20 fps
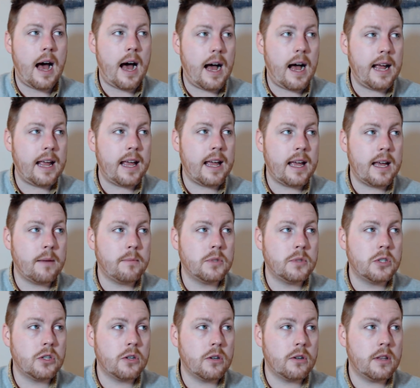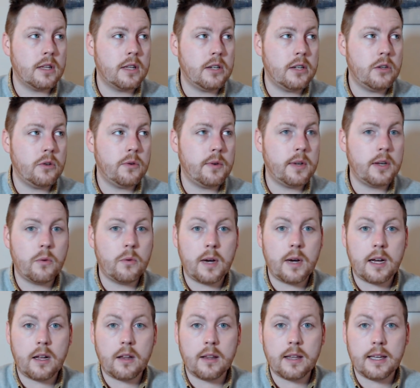I am certainly doing
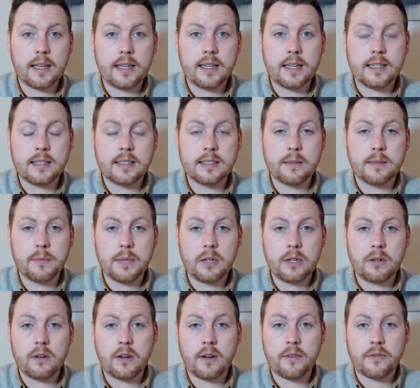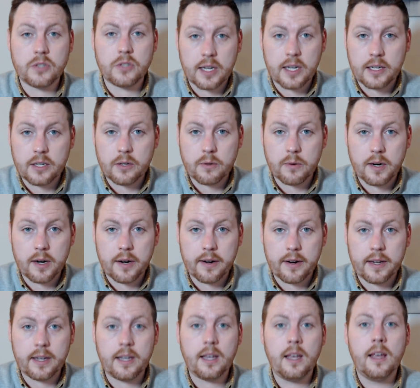well. It is the middle of
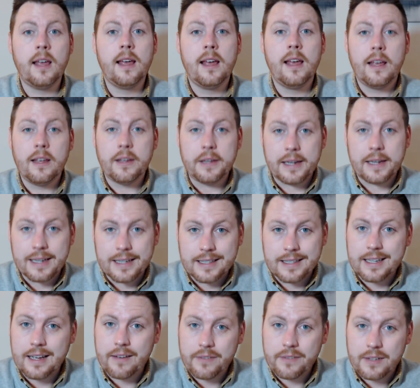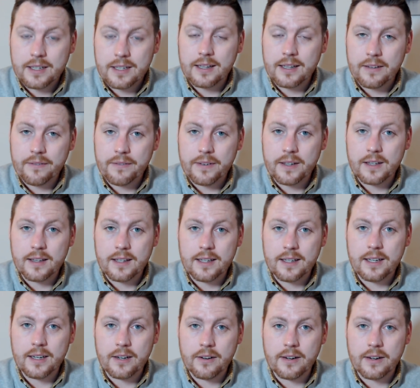January. You can definitely feel
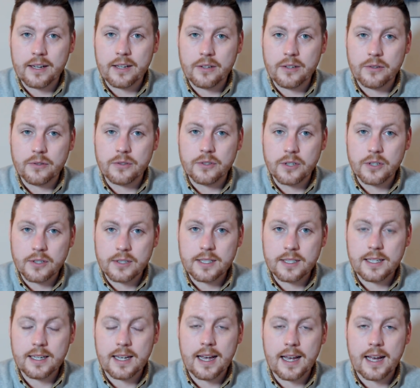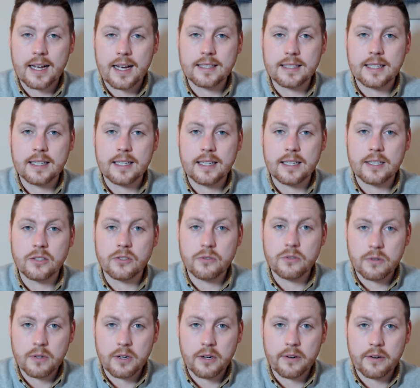it here in New Jersey as it is
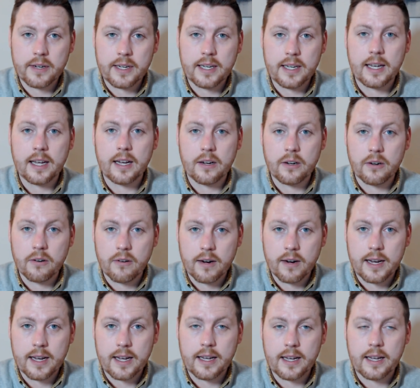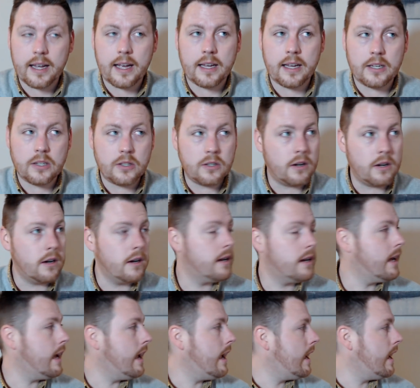dreary and gray and dark
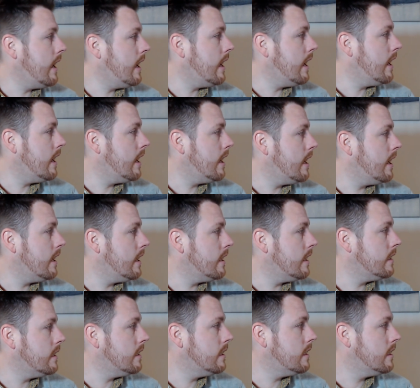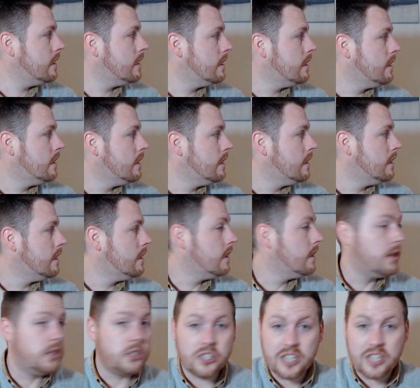and
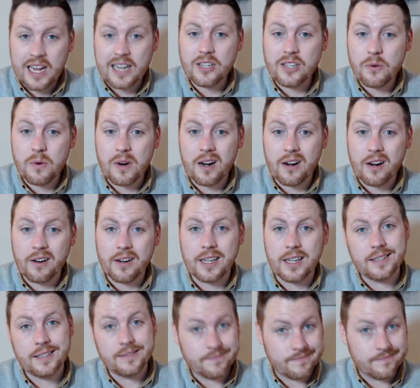January.